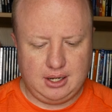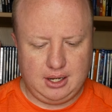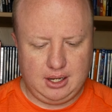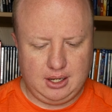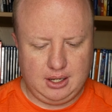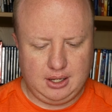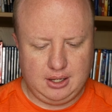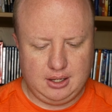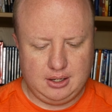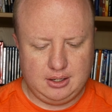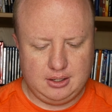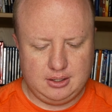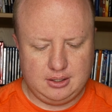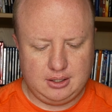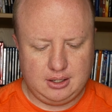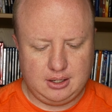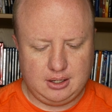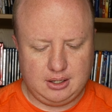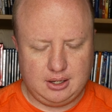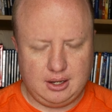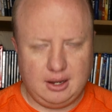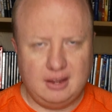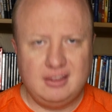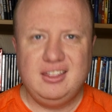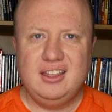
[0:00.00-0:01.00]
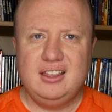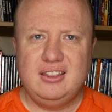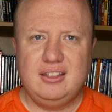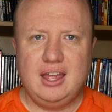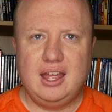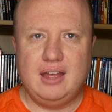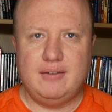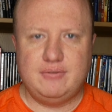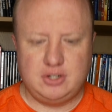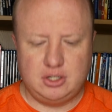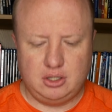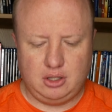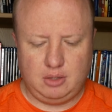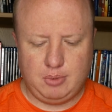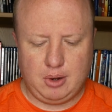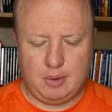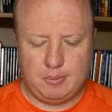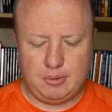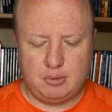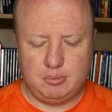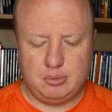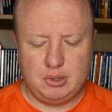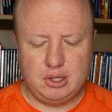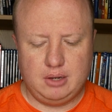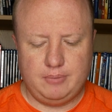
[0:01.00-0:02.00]
and uh, I think they have chili
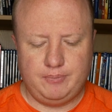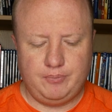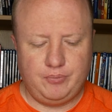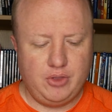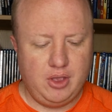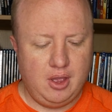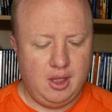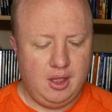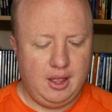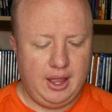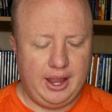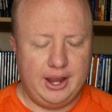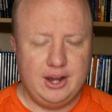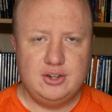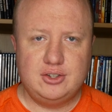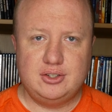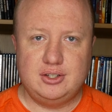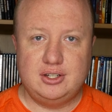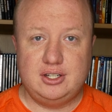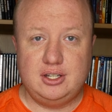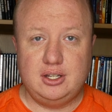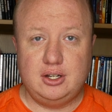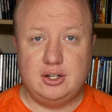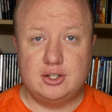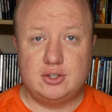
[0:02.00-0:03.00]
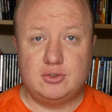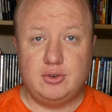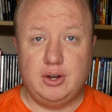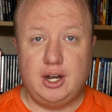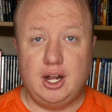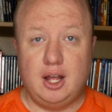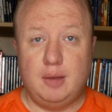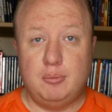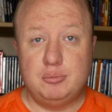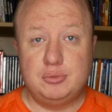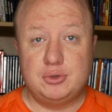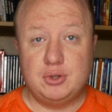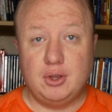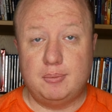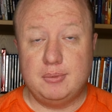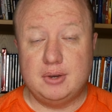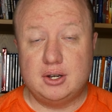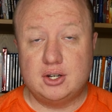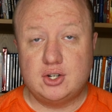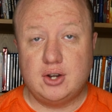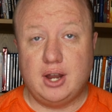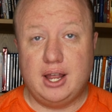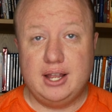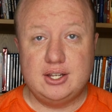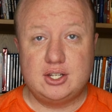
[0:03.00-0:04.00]
pepper, but I usually eat it straight up. So I'm gonna
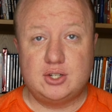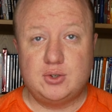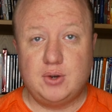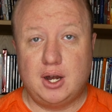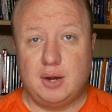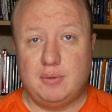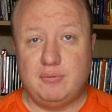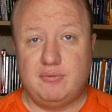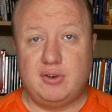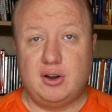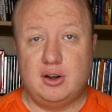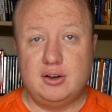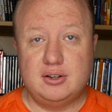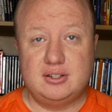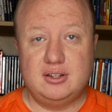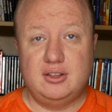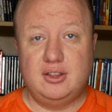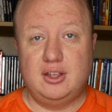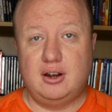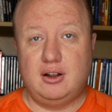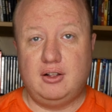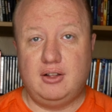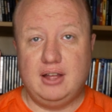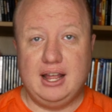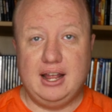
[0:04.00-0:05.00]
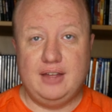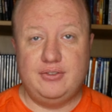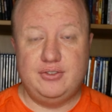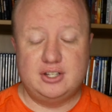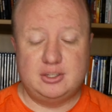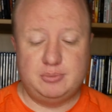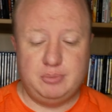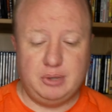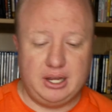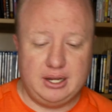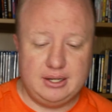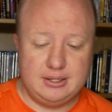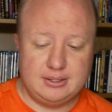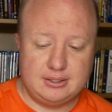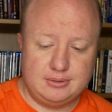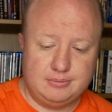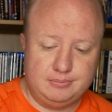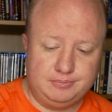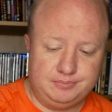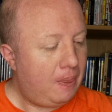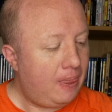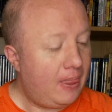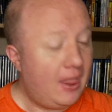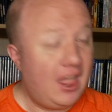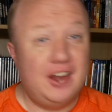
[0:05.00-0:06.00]
try it straight up first and then I'll add the spice.
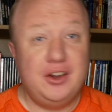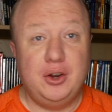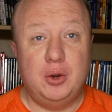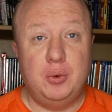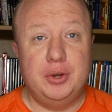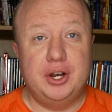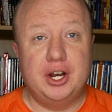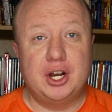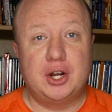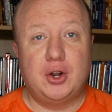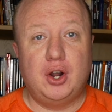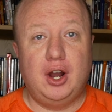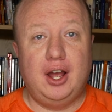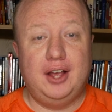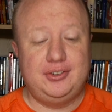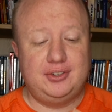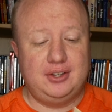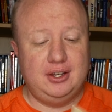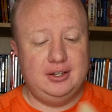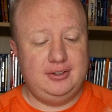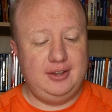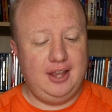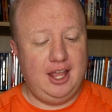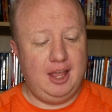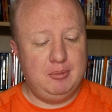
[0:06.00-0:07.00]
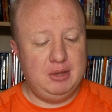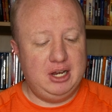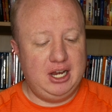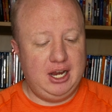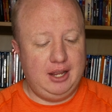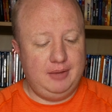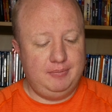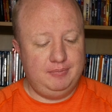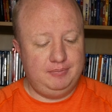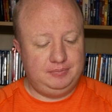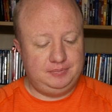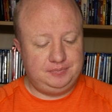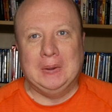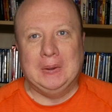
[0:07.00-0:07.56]
I don't wanna cross-contaminate.